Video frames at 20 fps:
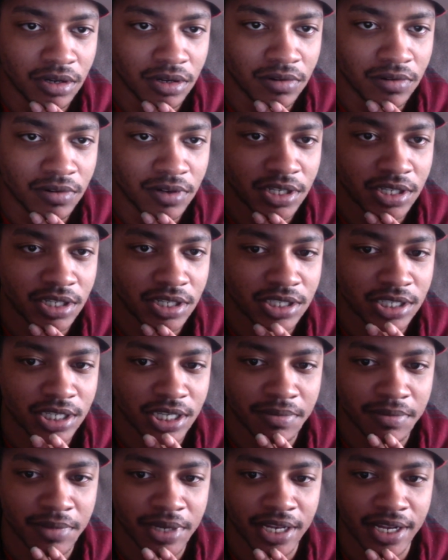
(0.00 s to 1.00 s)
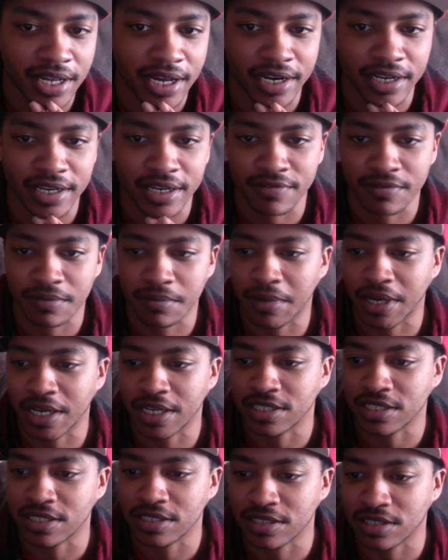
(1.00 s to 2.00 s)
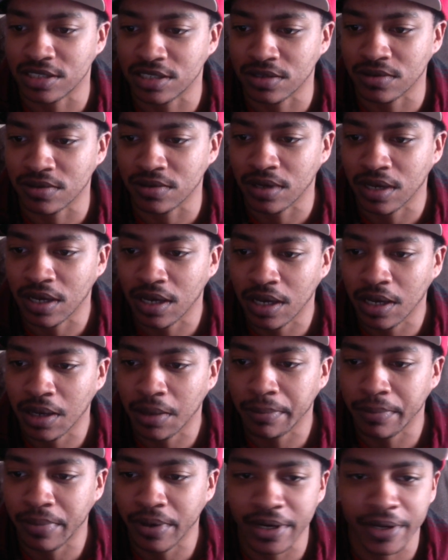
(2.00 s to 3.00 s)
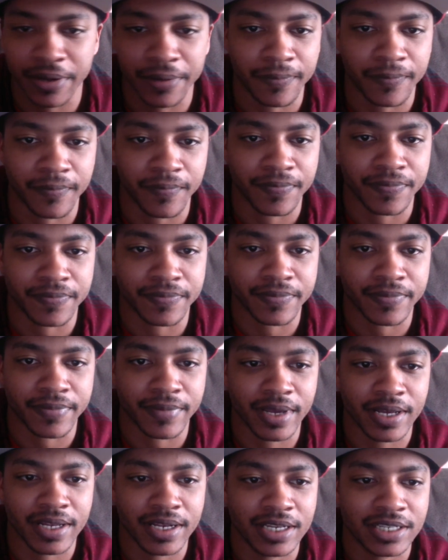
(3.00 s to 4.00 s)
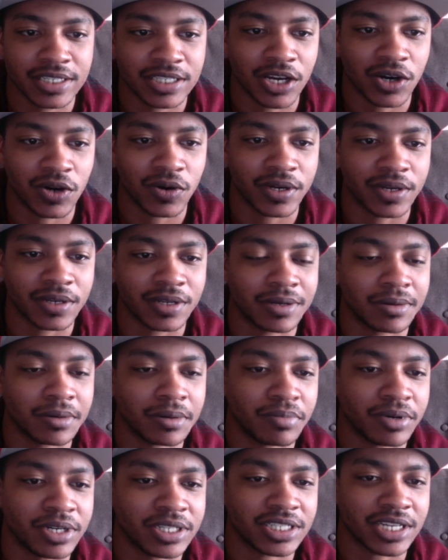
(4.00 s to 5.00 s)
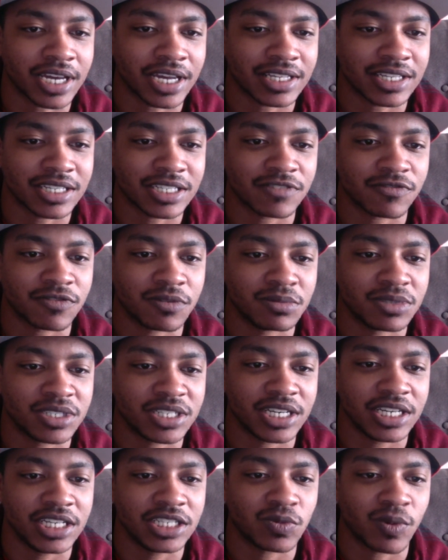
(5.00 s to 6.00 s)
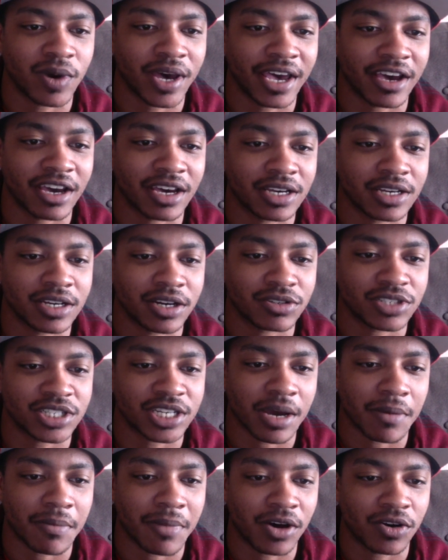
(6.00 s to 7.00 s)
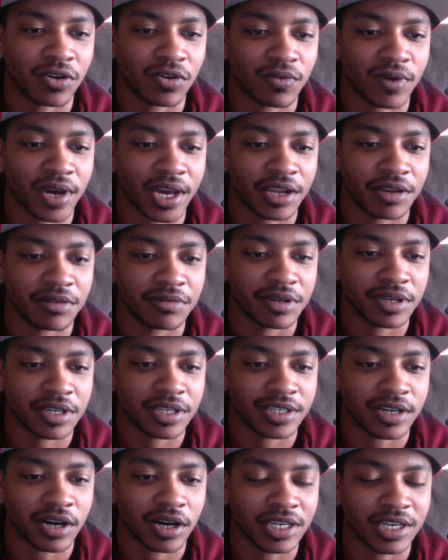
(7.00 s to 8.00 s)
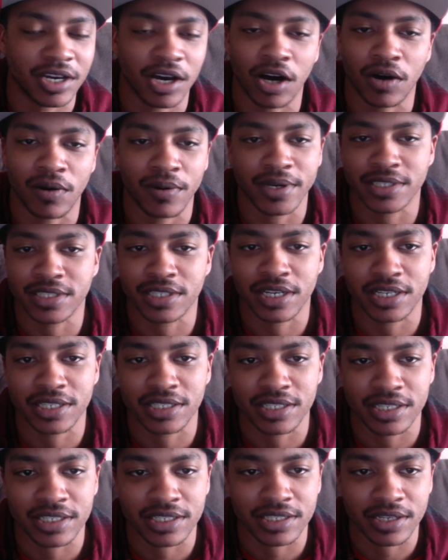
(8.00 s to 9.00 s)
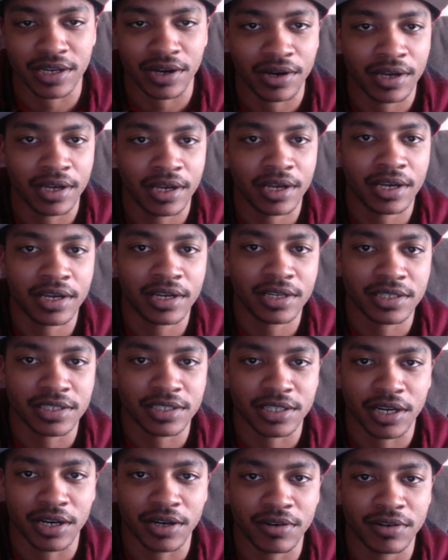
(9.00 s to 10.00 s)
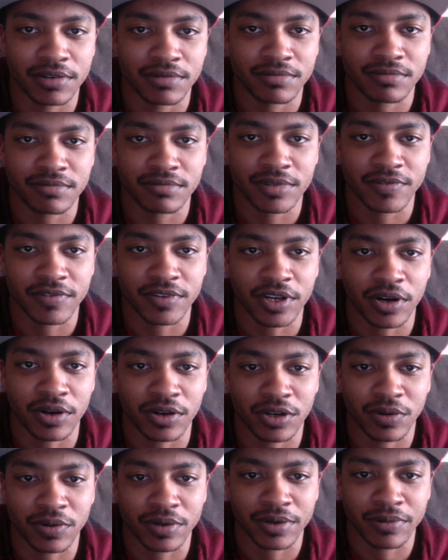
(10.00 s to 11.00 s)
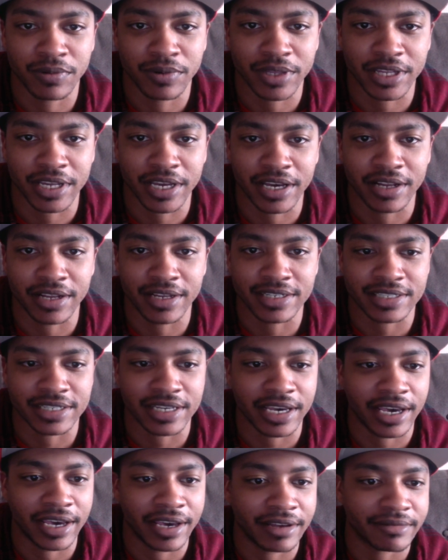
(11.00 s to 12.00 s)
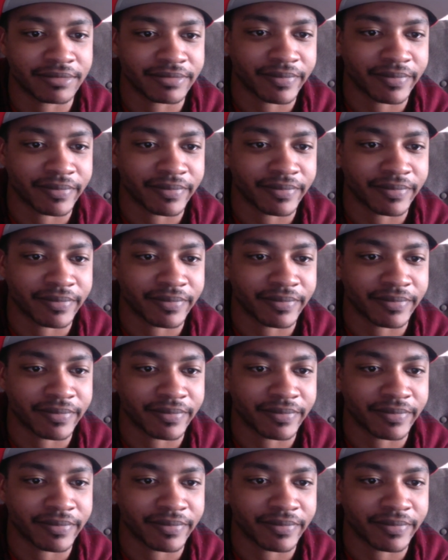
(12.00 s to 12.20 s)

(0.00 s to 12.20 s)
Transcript: Really doesn't give me a lot of information too. But let's go. Appreciate this from G's Wag. Go check him out on Reddit. He always does this. So if you don't know what the hell they're saying,